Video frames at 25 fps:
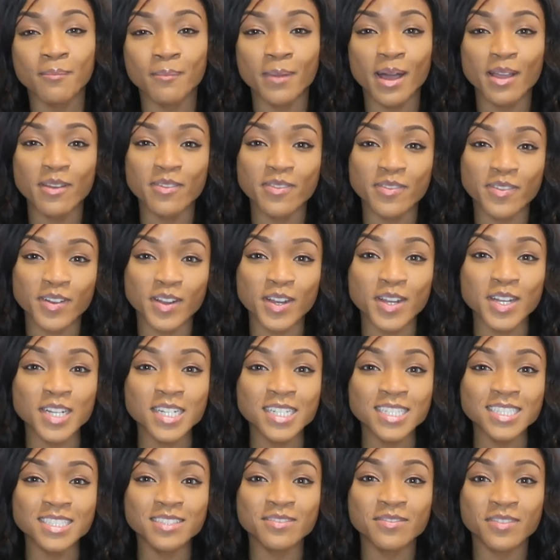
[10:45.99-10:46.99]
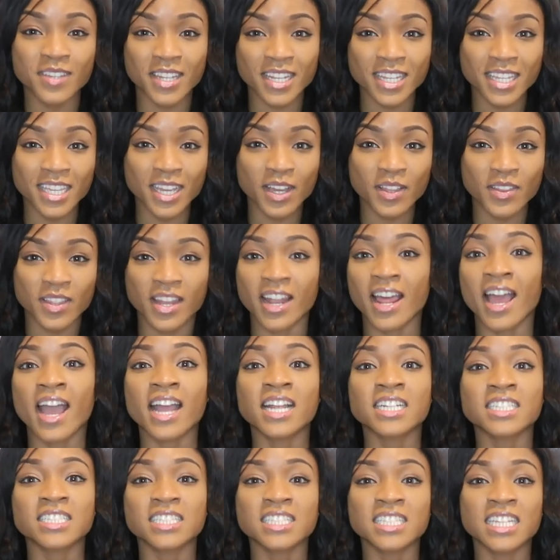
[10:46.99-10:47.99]
My first video that
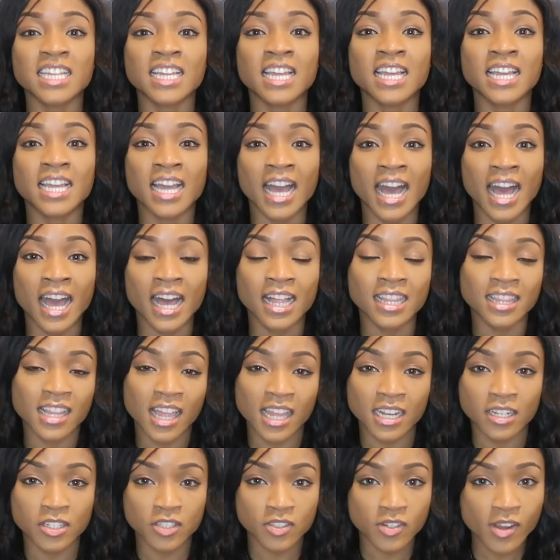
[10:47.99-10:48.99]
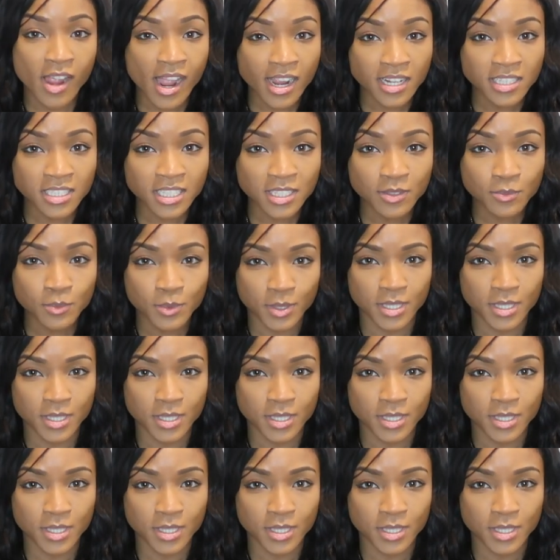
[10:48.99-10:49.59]
actually got a lot of traction